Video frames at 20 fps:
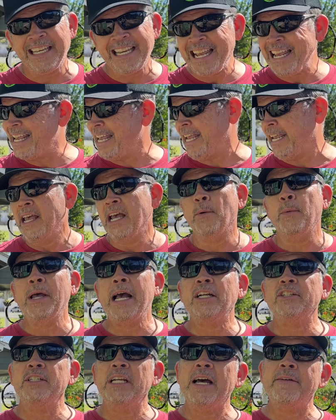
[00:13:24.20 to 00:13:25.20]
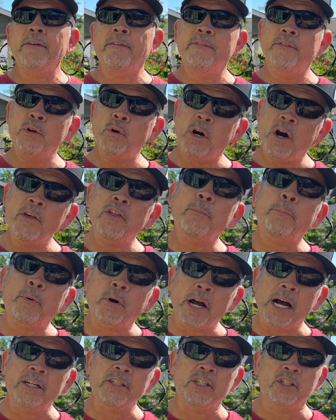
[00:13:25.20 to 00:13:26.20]
digging. And we actually have a few other
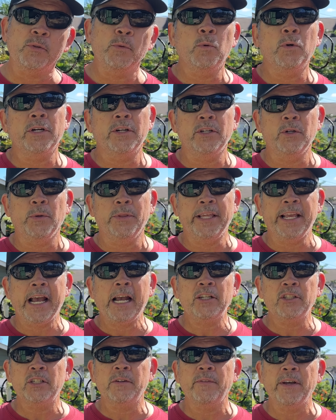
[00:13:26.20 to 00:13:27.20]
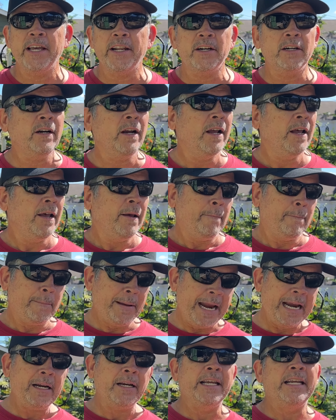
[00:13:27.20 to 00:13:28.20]
projects we wanna do with the excavator,
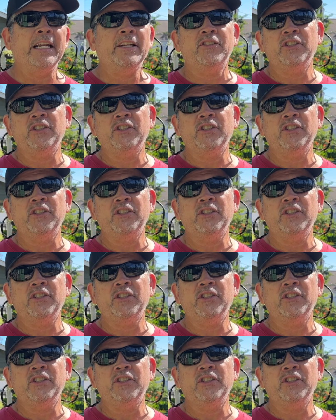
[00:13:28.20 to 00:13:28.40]
mainly get